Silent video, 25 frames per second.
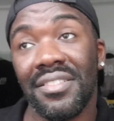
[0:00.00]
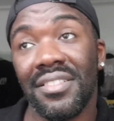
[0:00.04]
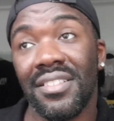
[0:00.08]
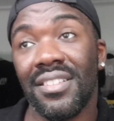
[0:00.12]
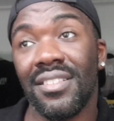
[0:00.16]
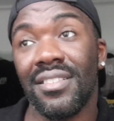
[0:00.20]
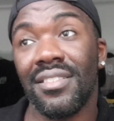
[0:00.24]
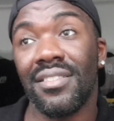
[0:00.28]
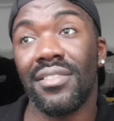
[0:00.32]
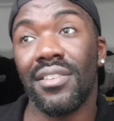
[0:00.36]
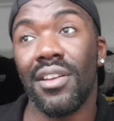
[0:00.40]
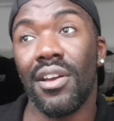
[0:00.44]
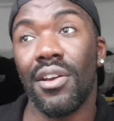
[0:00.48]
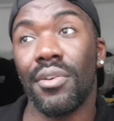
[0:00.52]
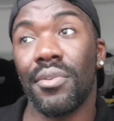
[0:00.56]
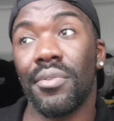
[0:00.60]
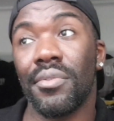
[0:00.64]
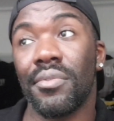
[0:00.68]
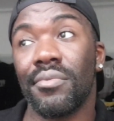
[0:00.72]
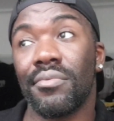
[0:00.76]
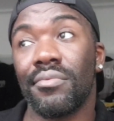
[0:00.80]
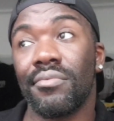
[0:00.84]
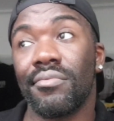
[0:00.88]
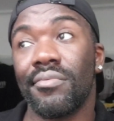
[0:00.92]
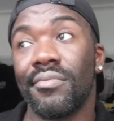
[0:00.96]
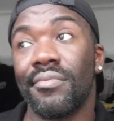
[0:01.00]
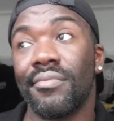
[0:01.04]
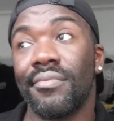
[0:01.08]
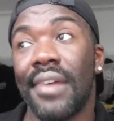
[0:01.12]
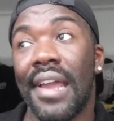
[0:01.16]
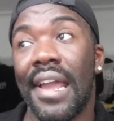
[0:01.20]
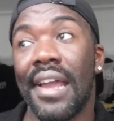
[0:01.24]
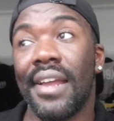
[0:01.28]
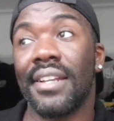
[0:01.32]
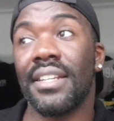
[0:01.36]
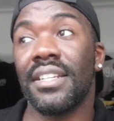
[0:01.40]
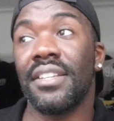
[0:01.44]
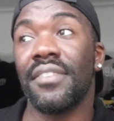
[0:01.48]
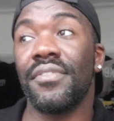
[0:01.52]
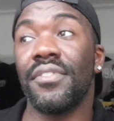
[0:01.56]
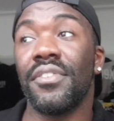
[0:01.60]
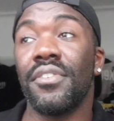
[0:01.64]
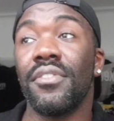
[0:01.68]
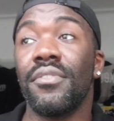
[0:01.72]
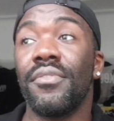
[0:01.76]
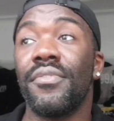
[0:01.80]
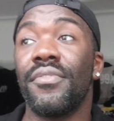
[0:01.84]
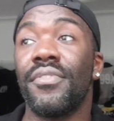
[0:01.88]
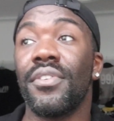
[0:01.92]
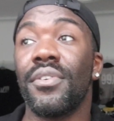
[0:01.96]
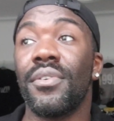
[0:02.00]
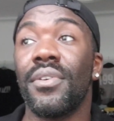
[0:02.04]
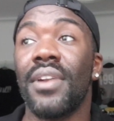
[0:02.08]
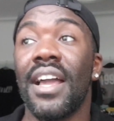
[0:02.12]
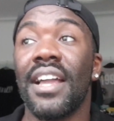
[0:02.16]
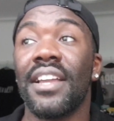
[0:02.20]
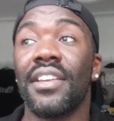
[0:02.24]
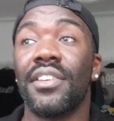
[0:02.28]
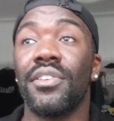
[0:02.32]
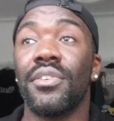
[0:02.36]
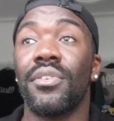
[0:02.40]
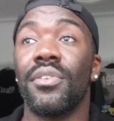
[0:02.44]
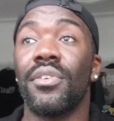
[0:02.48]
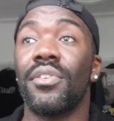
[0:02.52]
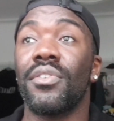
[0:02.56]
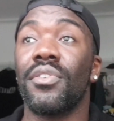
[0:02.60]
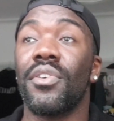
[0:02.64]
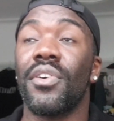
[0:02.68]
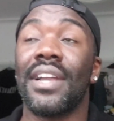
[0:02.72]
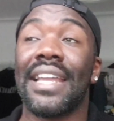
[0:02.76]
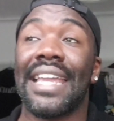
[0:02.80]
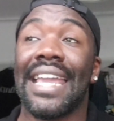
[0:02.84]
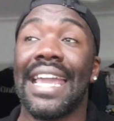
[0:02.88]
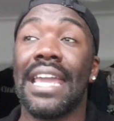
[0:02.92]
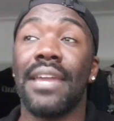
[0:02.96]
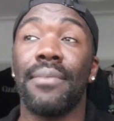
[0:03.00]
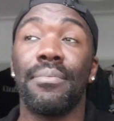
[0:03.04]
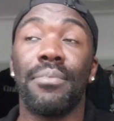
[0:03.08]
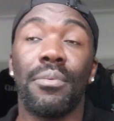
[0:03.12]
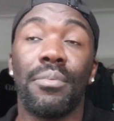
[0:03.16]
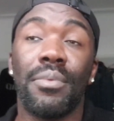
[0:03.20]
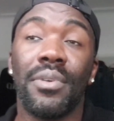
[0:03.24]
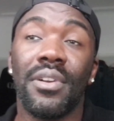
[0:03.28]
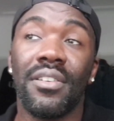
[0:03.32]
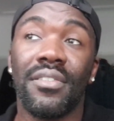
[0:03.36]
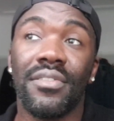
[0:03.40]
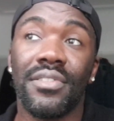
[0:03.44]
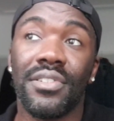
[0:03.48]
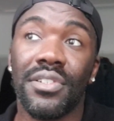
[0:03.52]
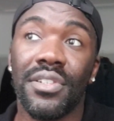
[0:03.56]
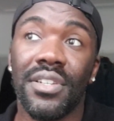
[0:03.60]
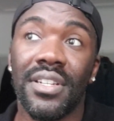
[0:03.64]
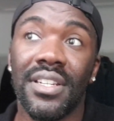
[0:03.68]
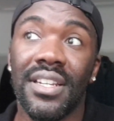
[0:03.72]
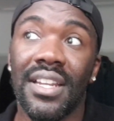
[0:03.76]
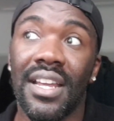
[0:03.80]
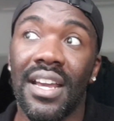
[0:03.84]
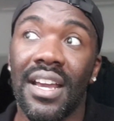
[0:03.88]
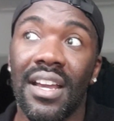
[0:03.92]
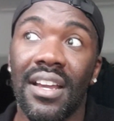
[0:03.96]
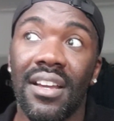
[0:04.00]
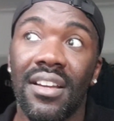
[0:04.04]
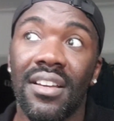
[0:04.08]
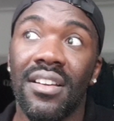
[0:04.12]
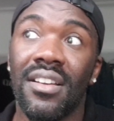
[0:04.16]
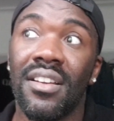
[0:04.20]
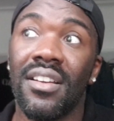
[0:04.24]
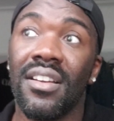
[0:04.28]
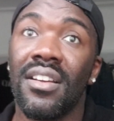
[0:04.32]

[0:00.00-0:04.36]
Just don't. And if you feel like you're not capable of doing that,